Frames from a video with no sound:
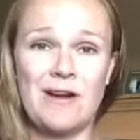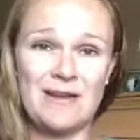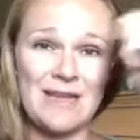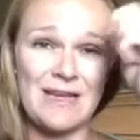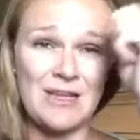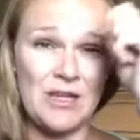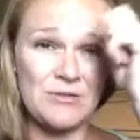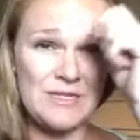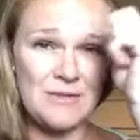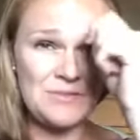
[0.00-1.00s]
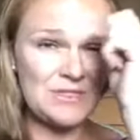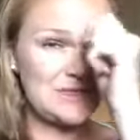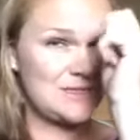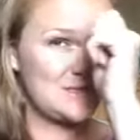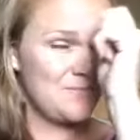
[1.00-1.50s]
and like a Q-tip,
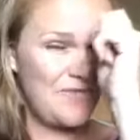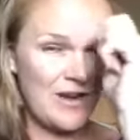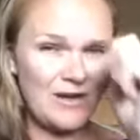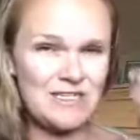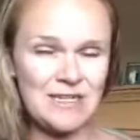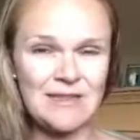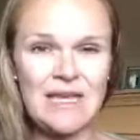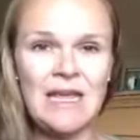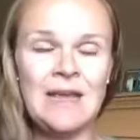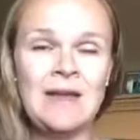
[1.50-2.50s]
just very gently.